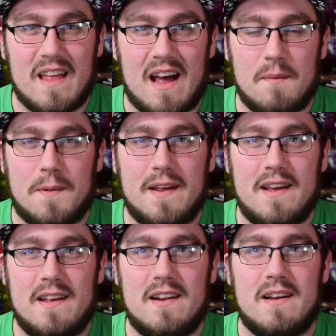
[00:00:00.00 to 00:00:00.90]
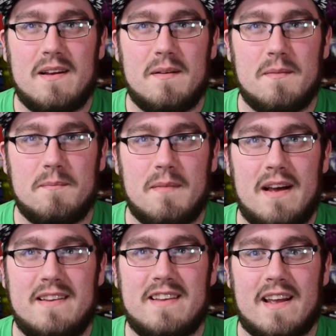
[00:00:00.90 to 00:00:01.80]
I played
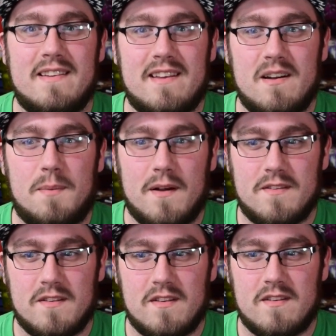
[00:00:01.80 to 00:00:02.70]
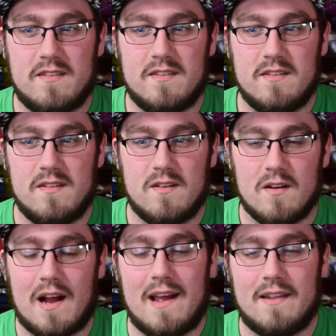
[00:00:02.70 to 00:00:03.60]
my second set of puzzles,
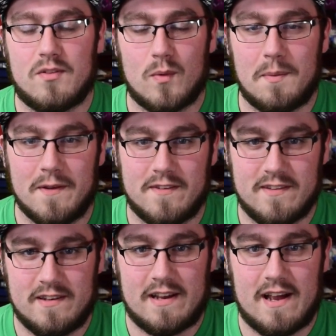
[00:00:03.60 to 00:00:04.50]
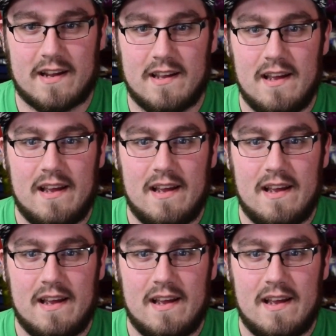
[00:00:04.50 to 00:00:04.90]
or I had 3 puzzles in deck,